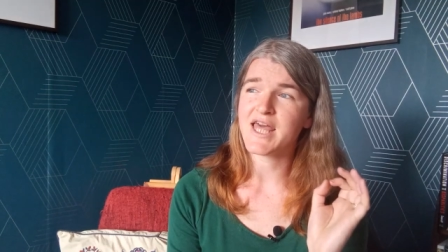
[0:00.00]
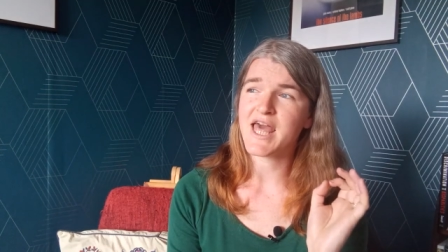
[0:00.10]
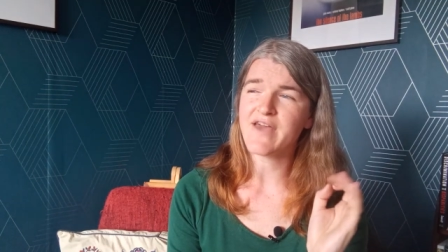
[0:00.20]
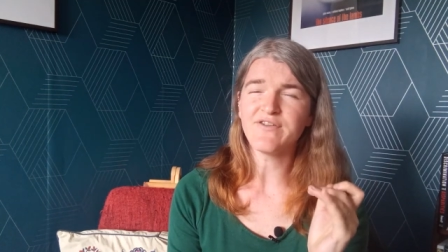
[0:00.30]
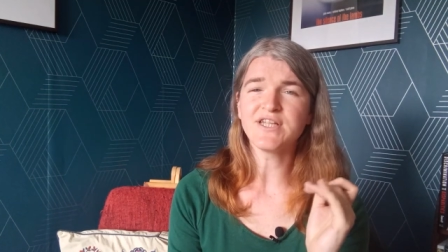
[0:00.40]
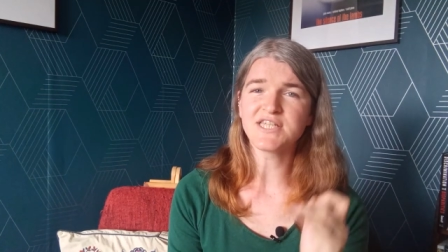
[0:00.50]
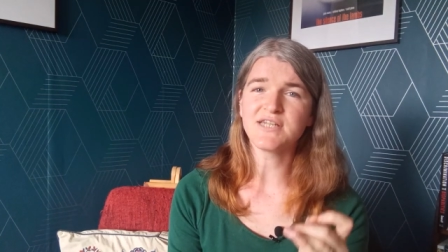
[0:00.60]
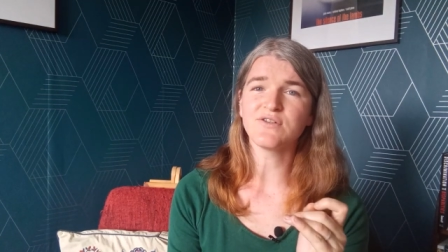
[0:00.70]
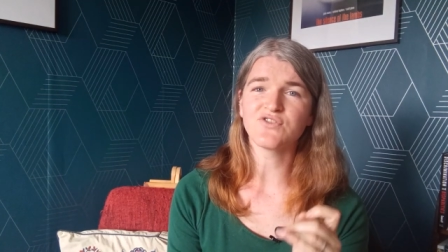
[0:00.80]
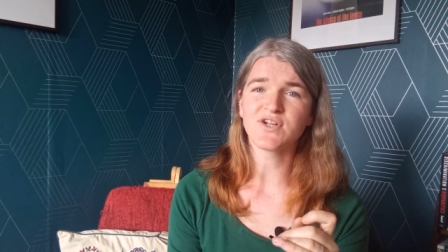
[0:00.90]
every
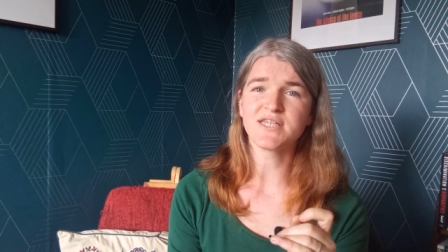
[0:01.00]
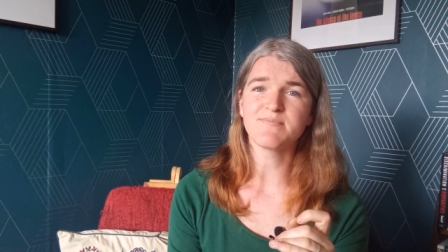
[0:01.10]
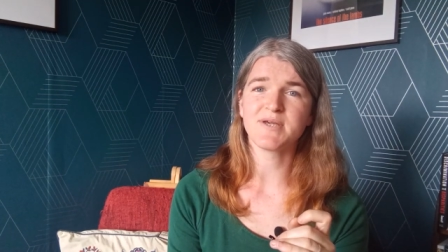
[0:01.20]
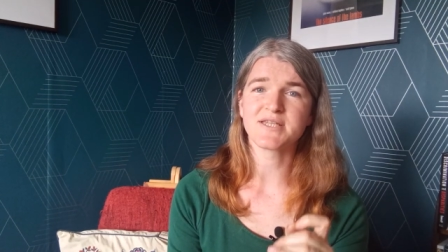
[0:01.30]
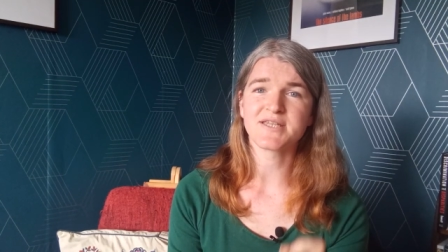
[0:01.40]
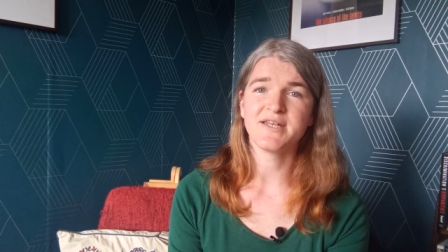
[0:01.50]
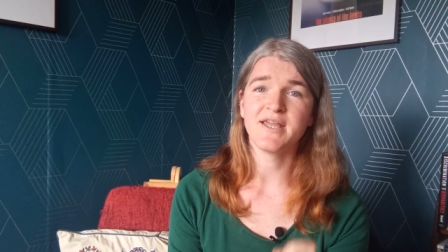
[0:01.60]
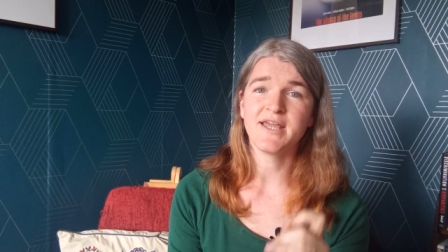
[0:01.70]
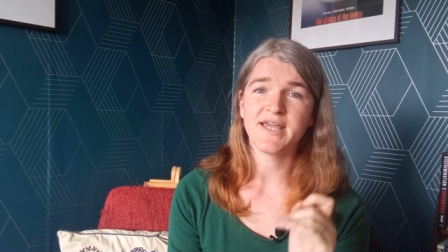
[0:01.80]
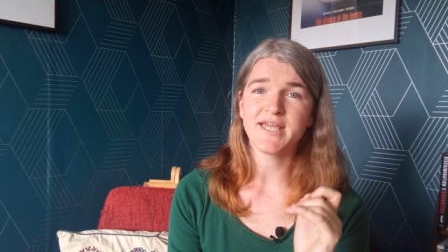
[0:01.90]
single trans person
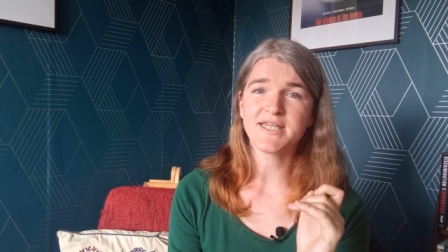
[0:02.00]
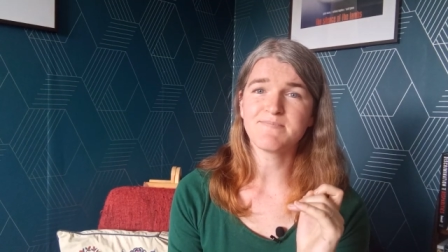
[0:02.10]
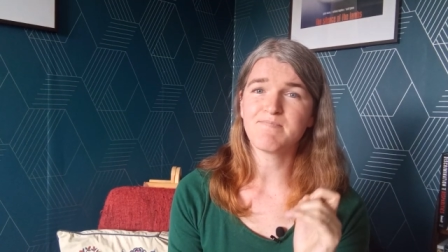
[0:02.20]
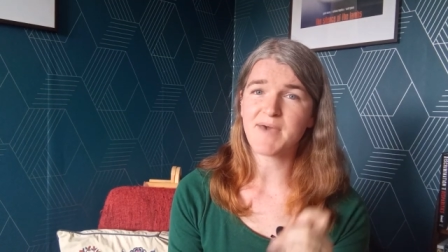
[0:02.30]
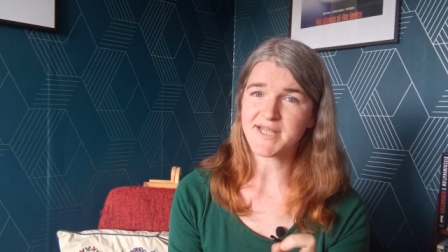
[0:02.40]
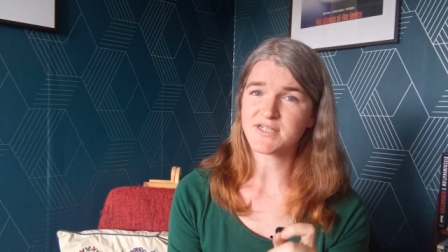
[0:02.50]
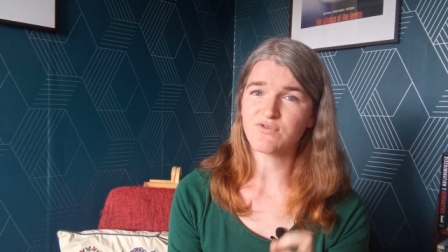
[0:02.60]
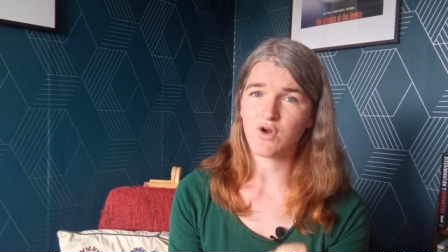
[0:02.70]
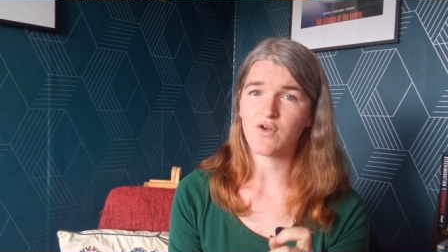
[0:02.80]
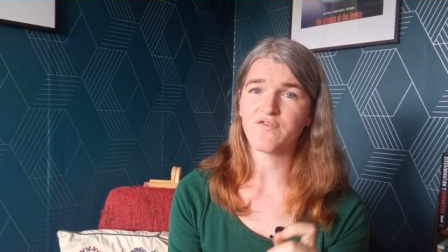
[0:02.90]
is
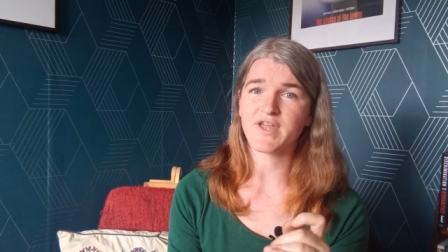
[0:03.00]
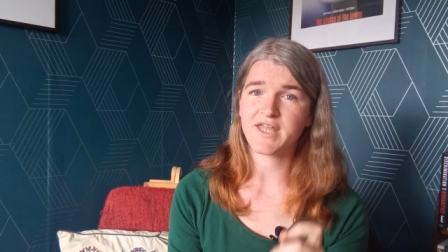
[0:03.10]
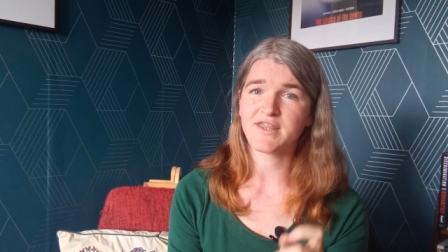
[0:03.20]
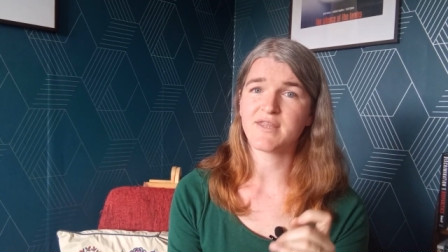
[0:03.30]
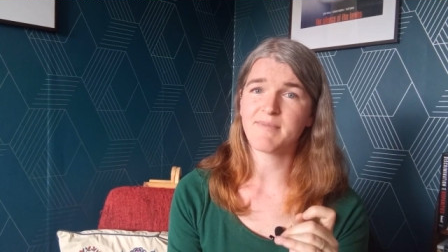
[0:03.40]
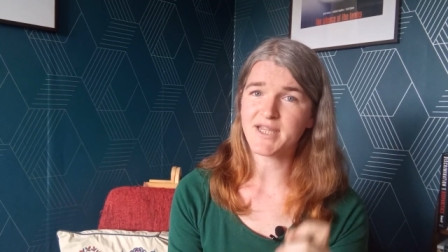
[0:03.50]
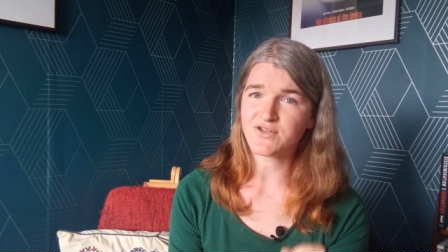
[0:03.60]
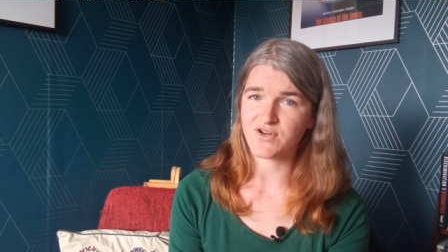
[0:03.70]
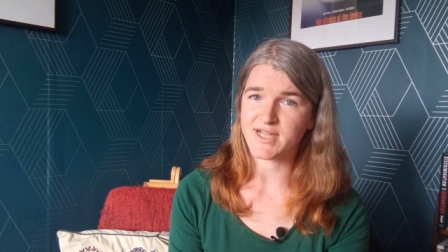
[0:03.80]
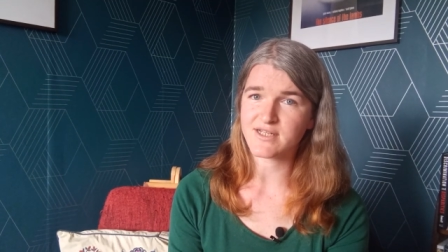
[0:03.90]
better off in the
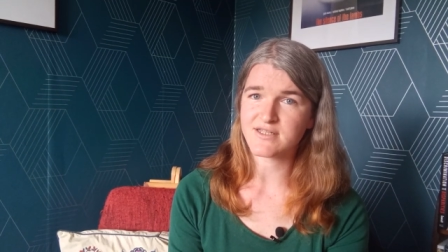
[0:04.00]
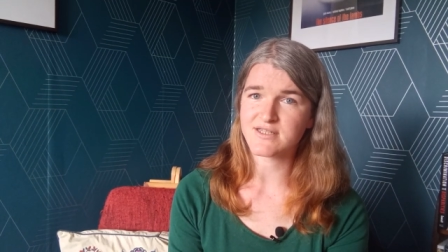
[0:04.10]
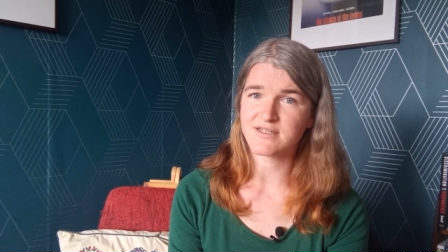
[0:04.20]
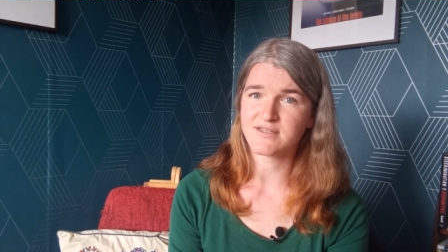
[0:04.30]
matrix.